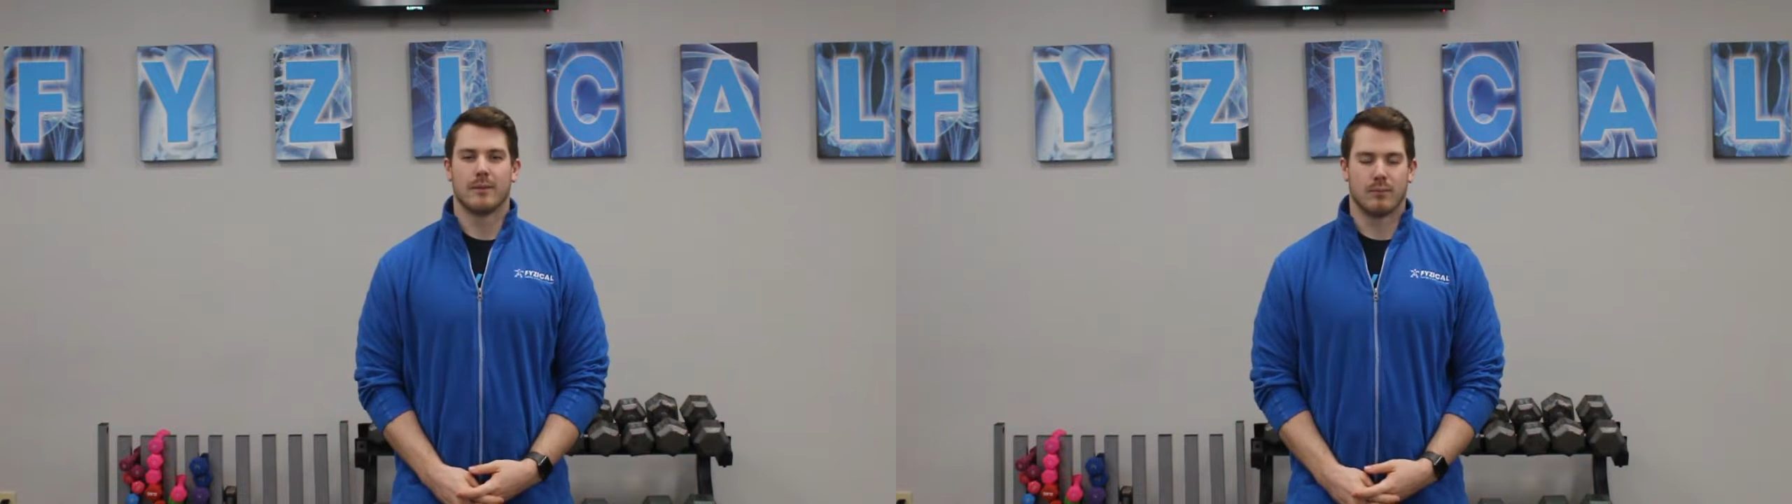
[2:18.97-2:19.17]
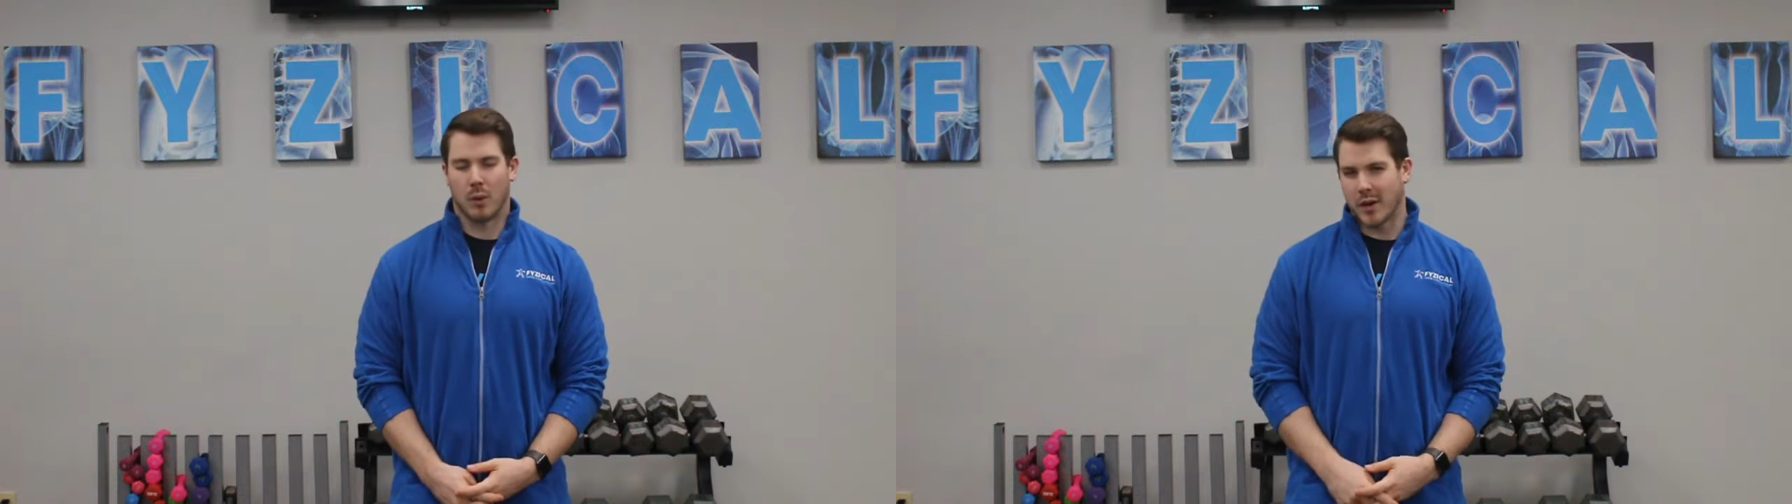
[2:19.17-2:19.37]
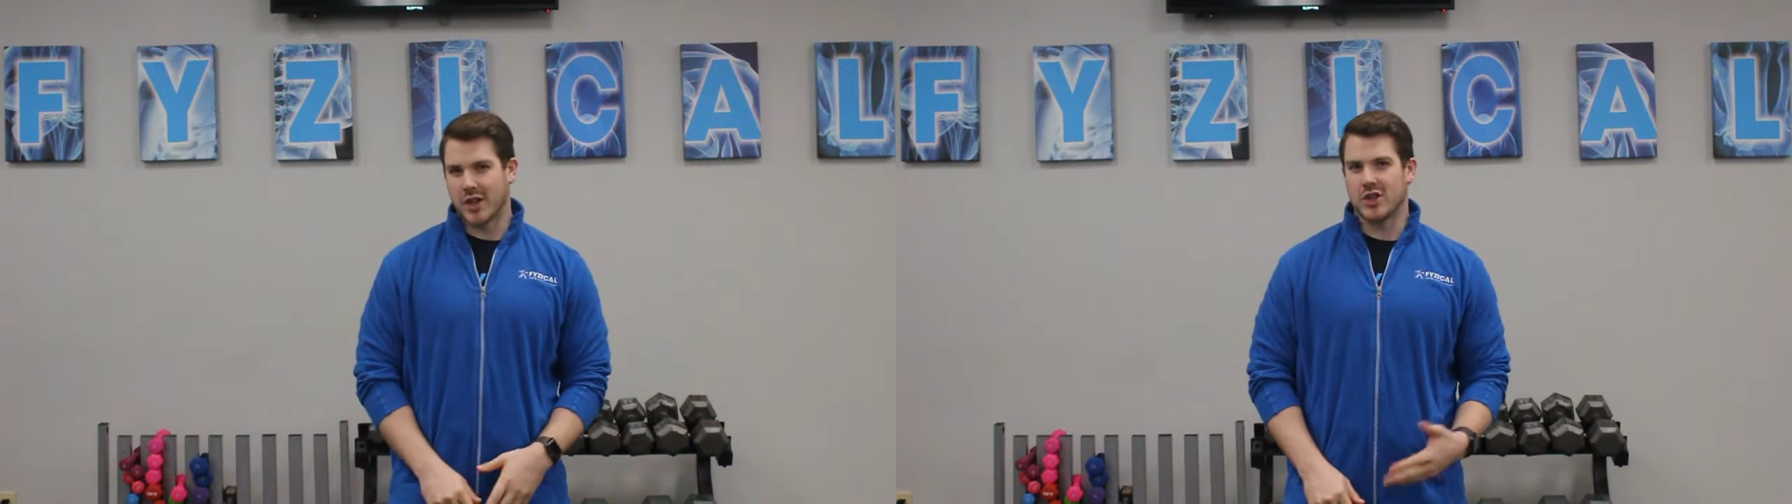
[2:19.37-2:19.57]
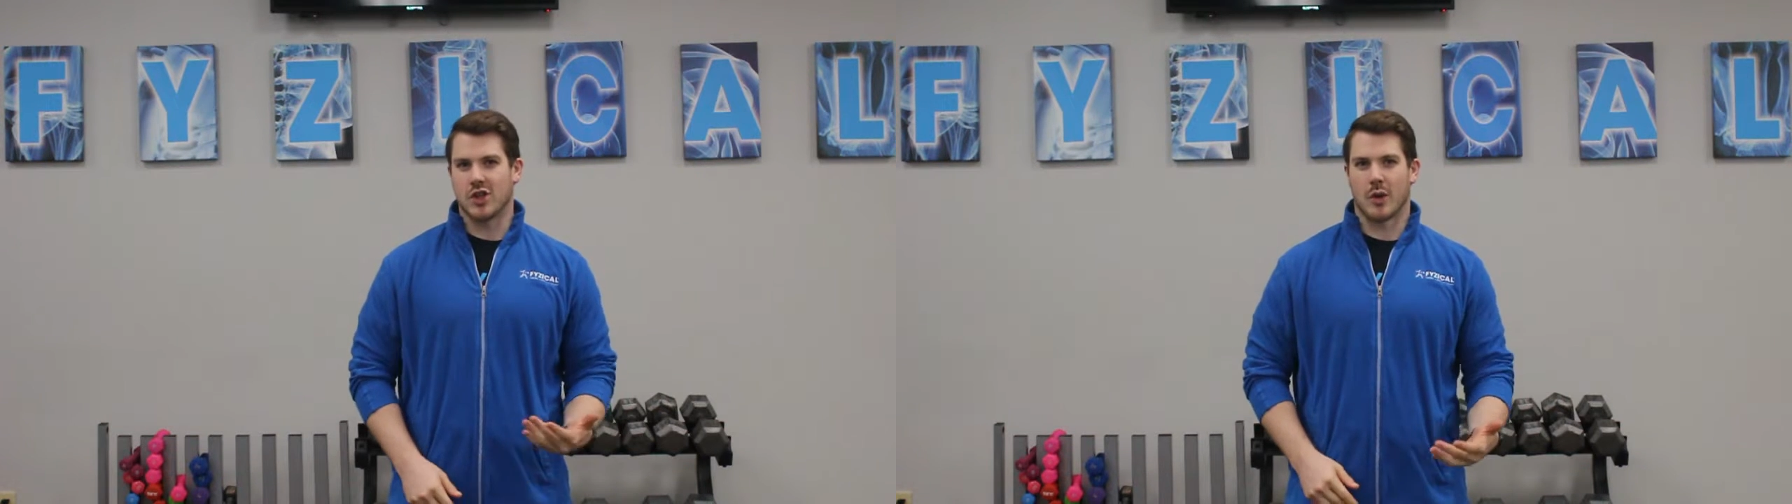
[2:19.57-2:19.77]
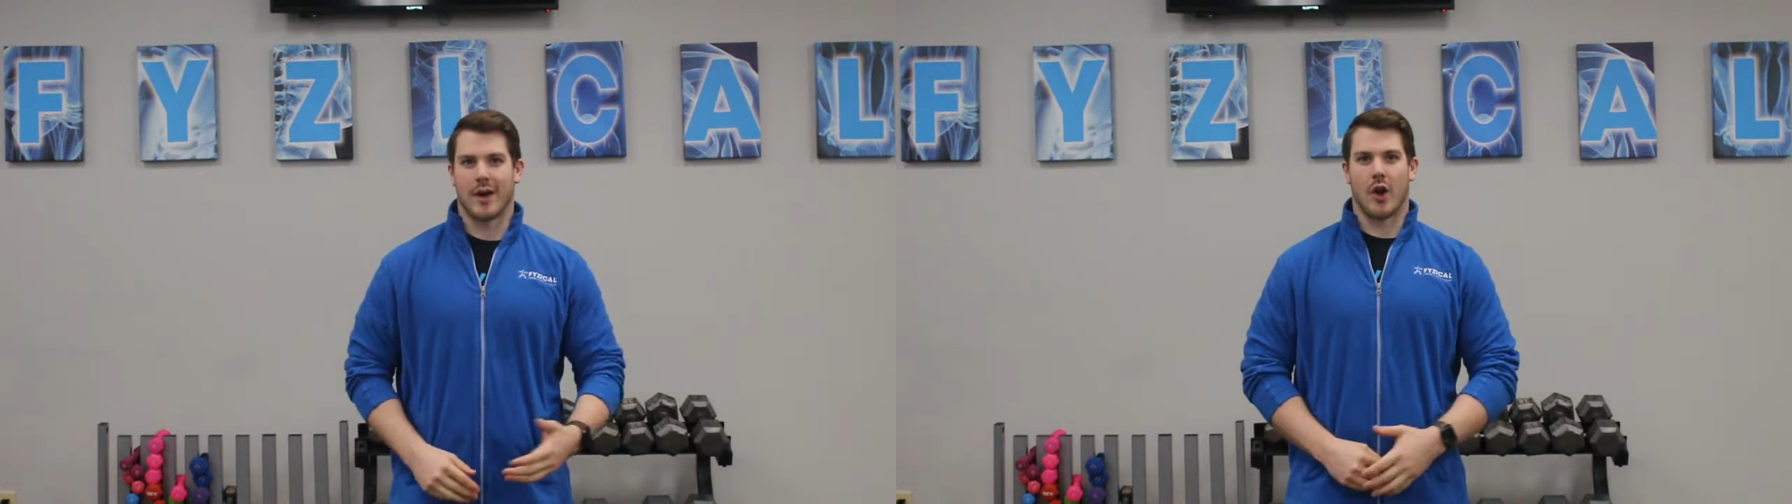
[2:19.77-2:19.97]
well, what could you
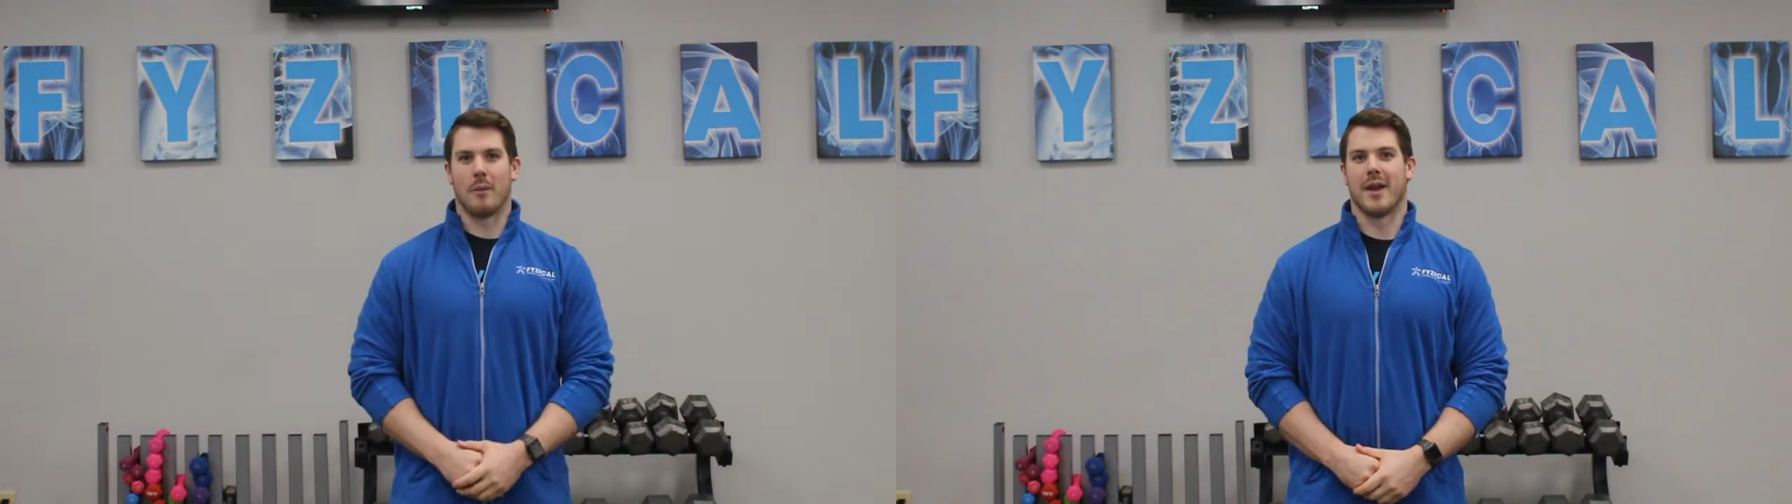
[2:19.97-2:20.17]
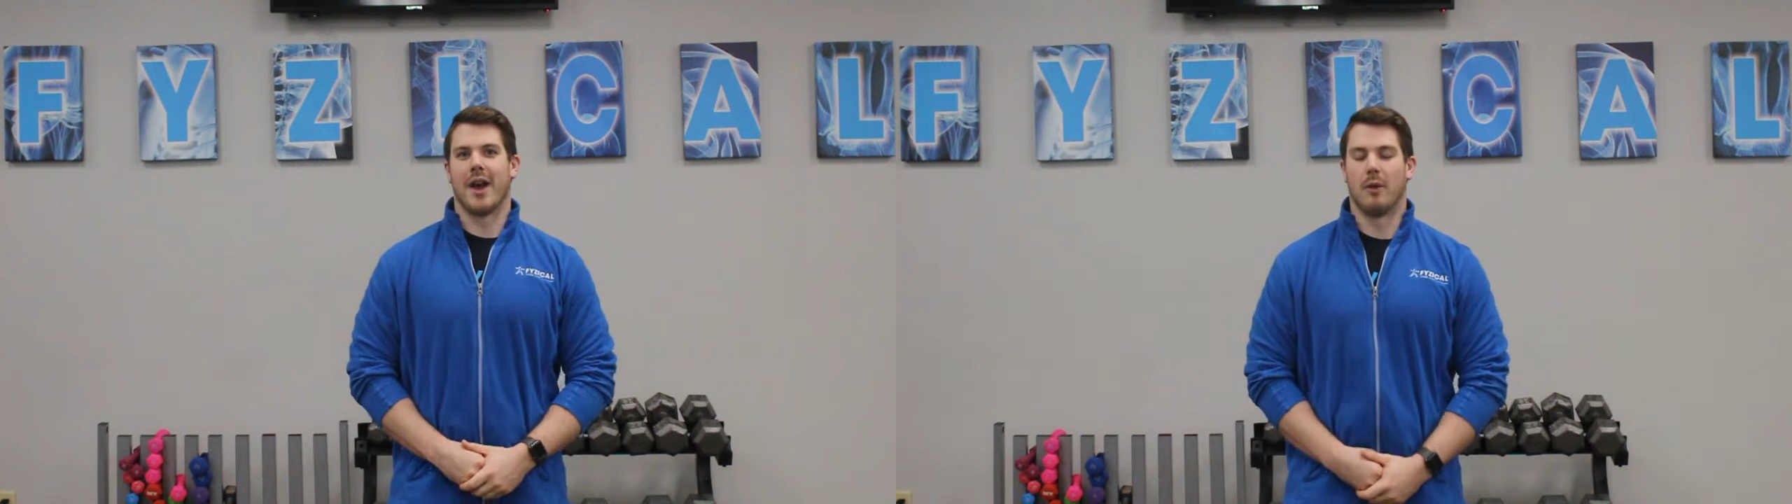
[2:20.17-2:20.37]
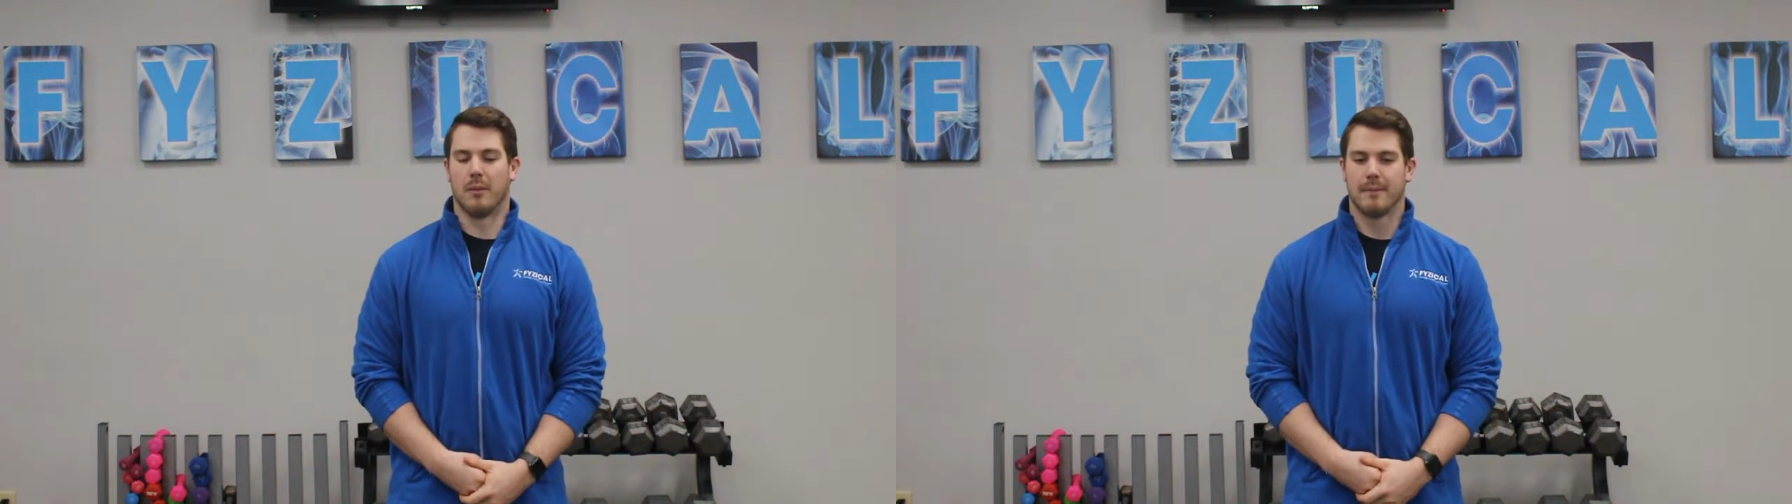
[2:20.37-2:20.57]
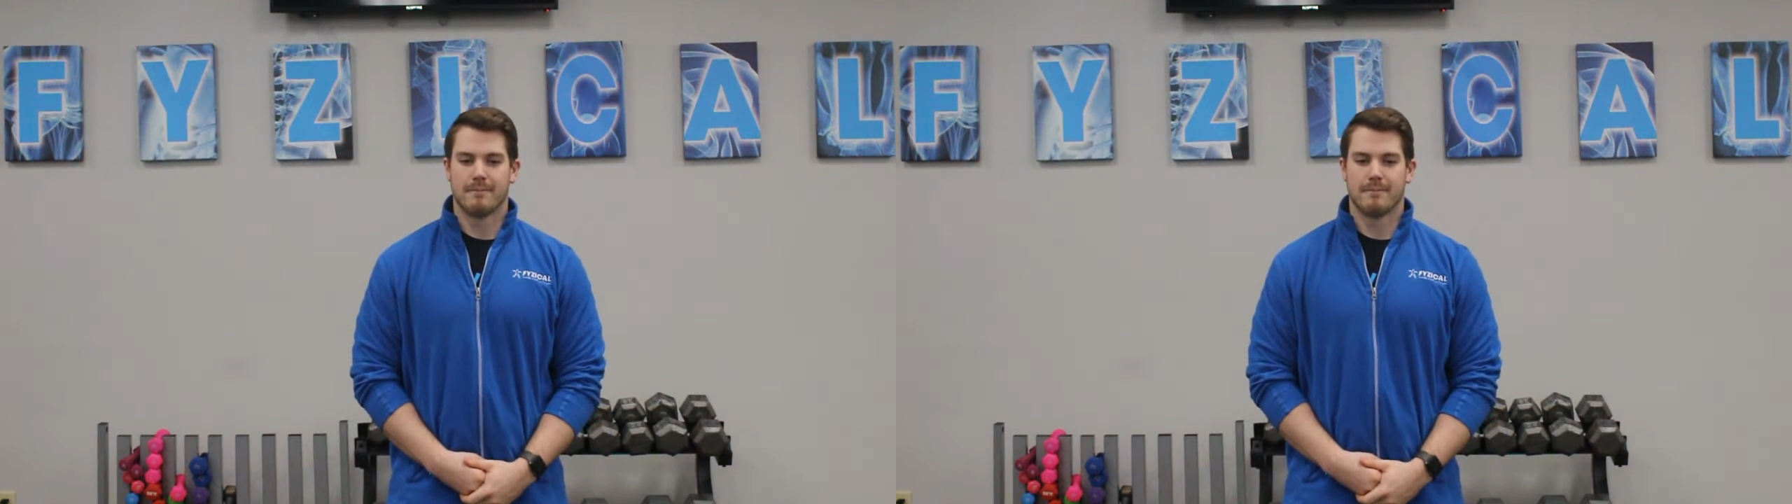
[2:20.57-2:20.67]
do at home to help?